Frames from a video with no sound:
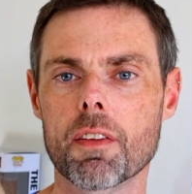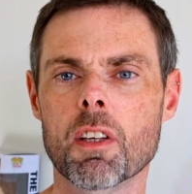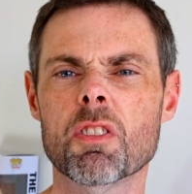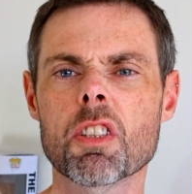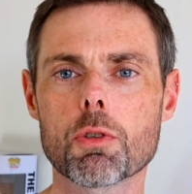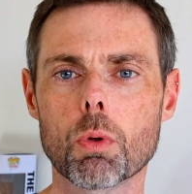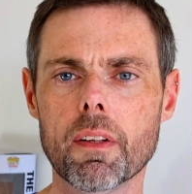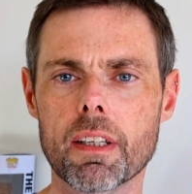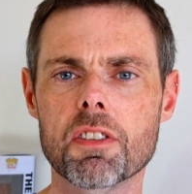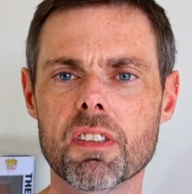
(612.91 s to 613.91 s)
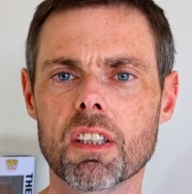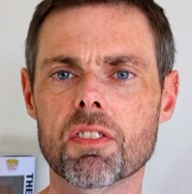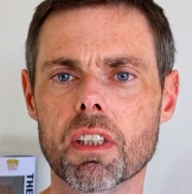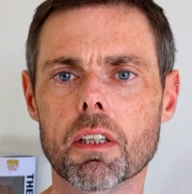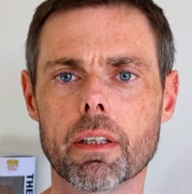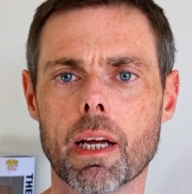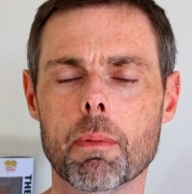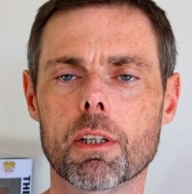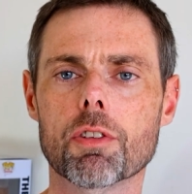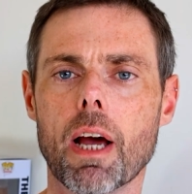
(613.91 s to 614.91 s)
There was just all of these things niggling at
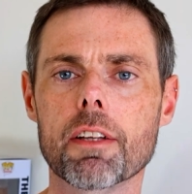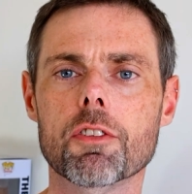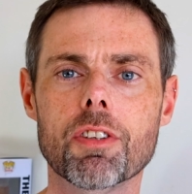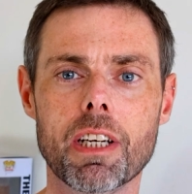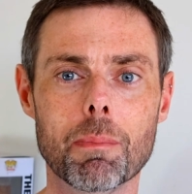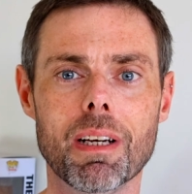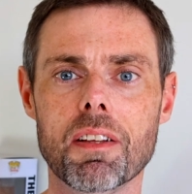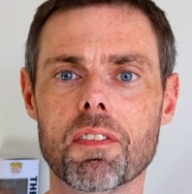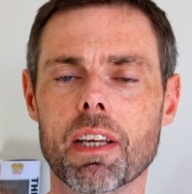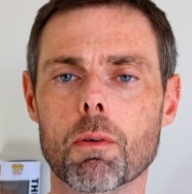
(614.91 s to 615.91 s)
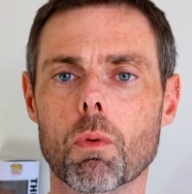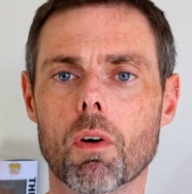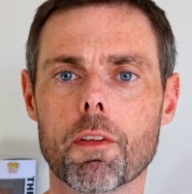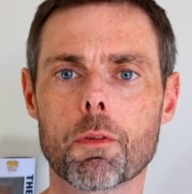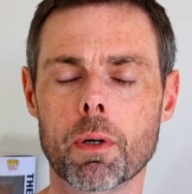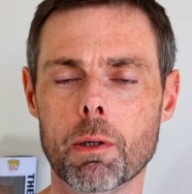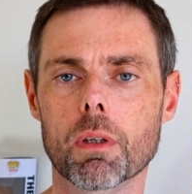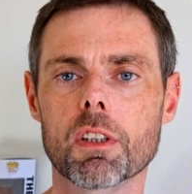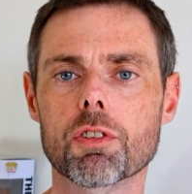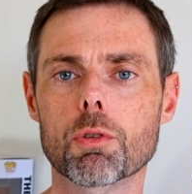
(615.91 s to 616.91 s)
me because I hadn't seen him in anything where I thought he
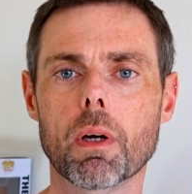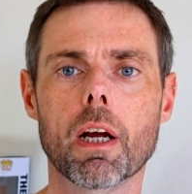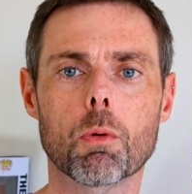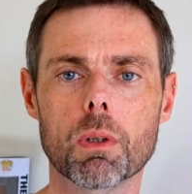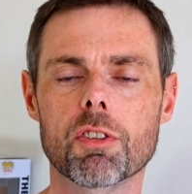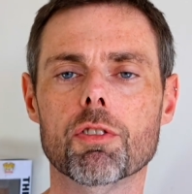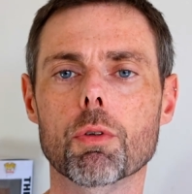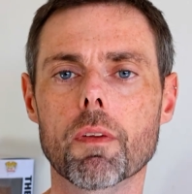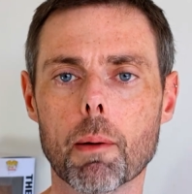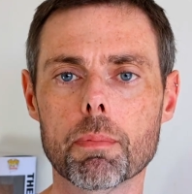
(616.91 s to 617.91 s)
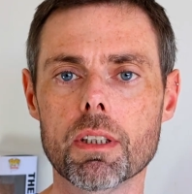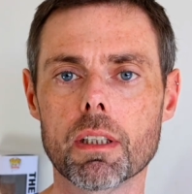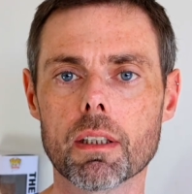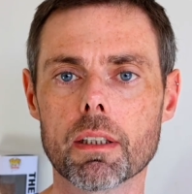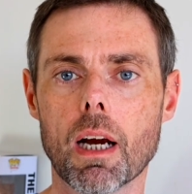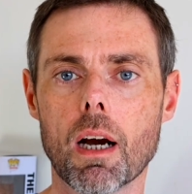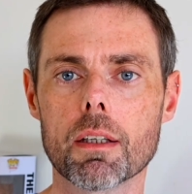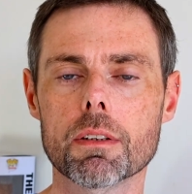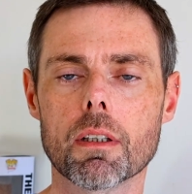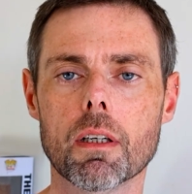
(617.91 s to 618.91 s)
really stood out or really suited that particular
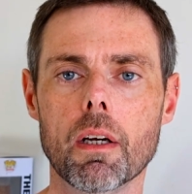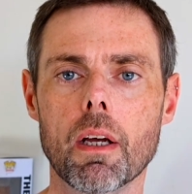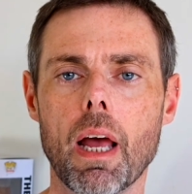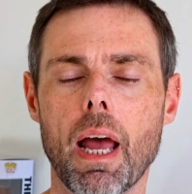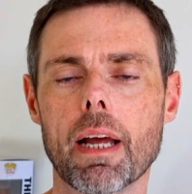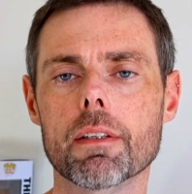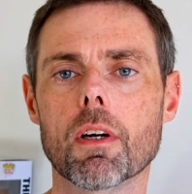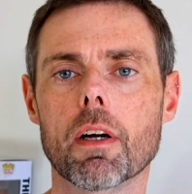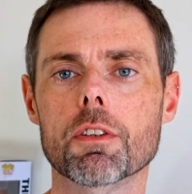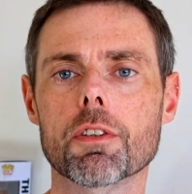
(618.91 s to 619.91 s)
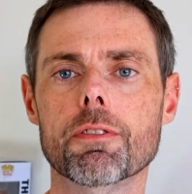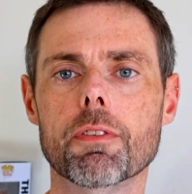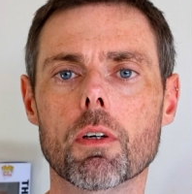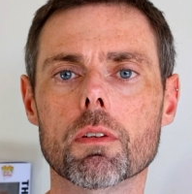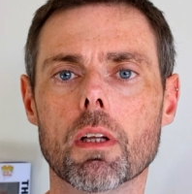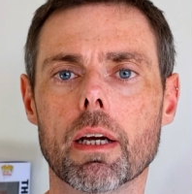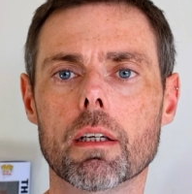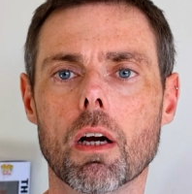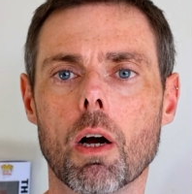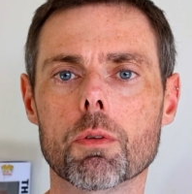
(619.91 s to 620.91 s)
character. And I just felt
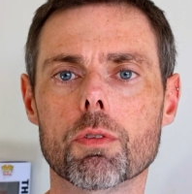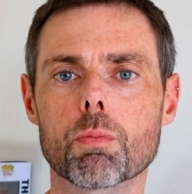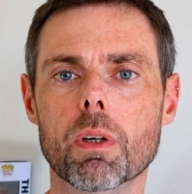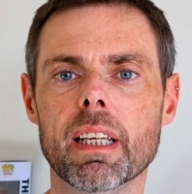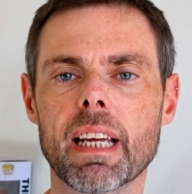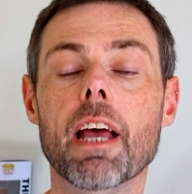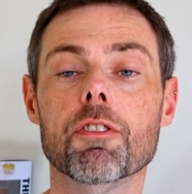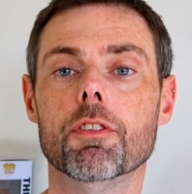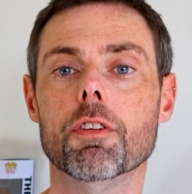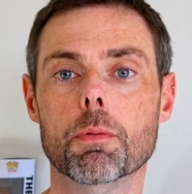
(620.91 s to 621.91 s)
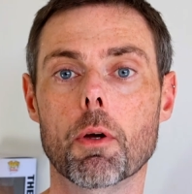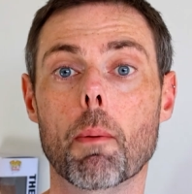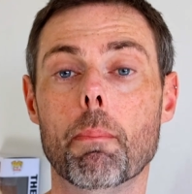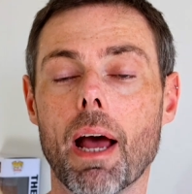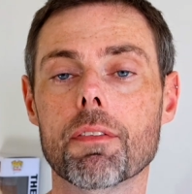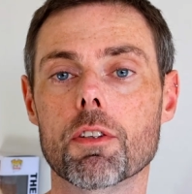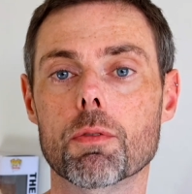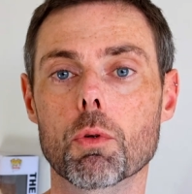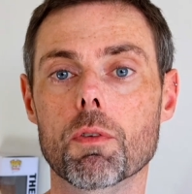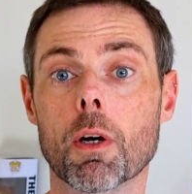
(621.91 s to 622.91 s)
like I was really hesitant about
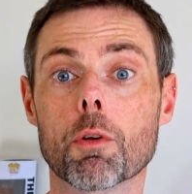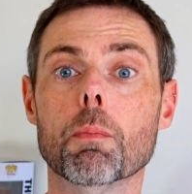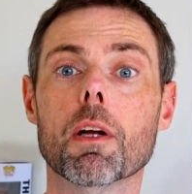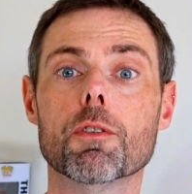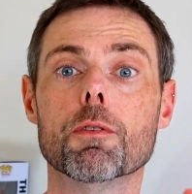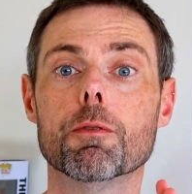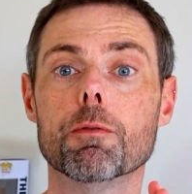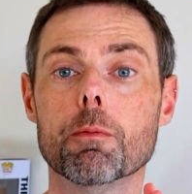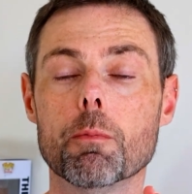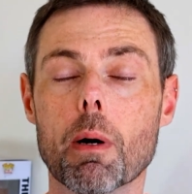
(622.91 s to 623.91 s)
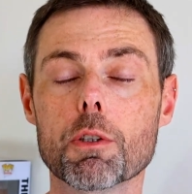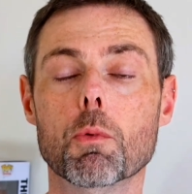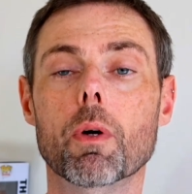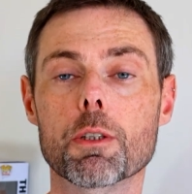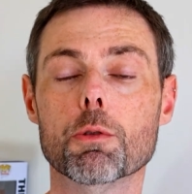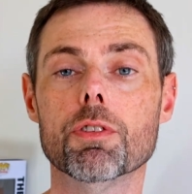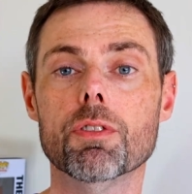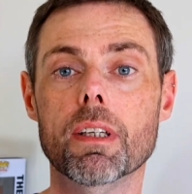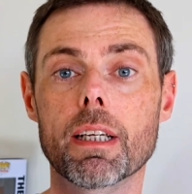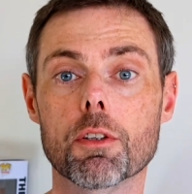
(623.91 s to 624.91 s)
this movie, and I was much more
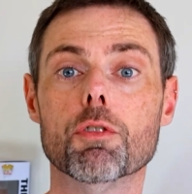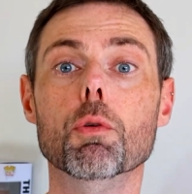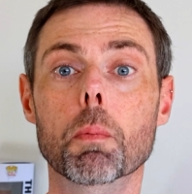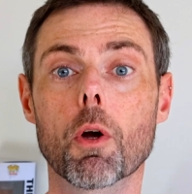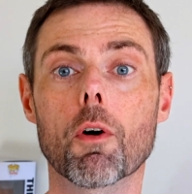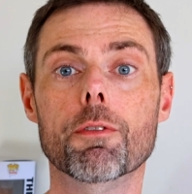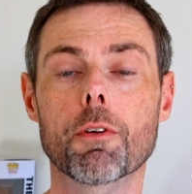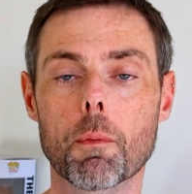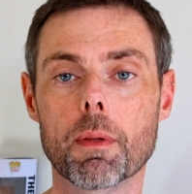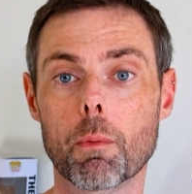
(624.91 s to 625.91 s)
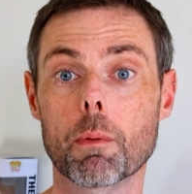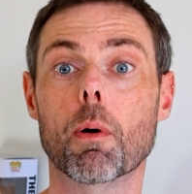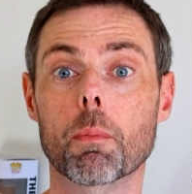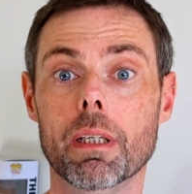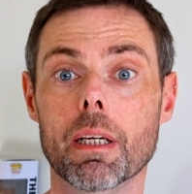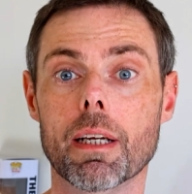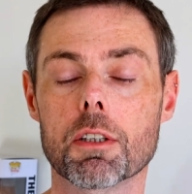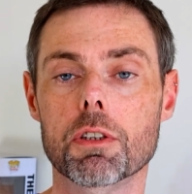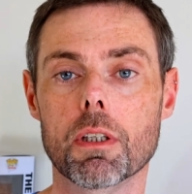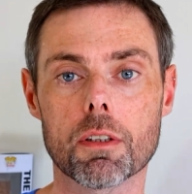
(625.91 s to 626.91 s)
interested in the Supergirl film that we probably get
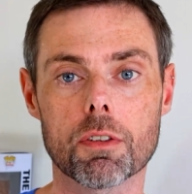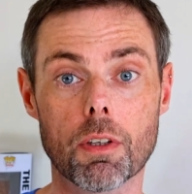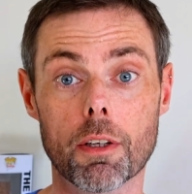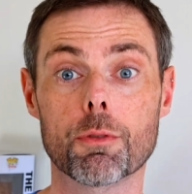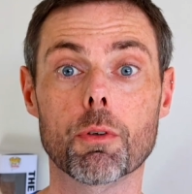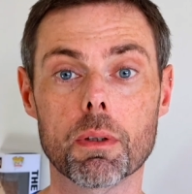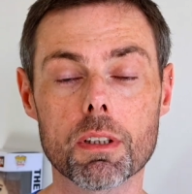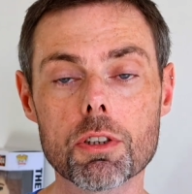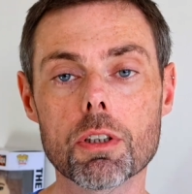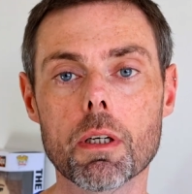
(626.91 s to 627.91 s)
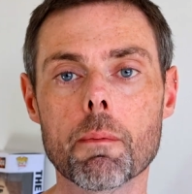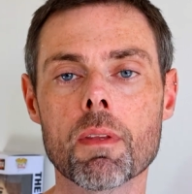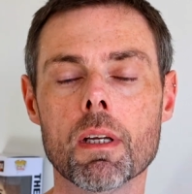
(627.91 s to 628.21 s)
next year that starts filming this year.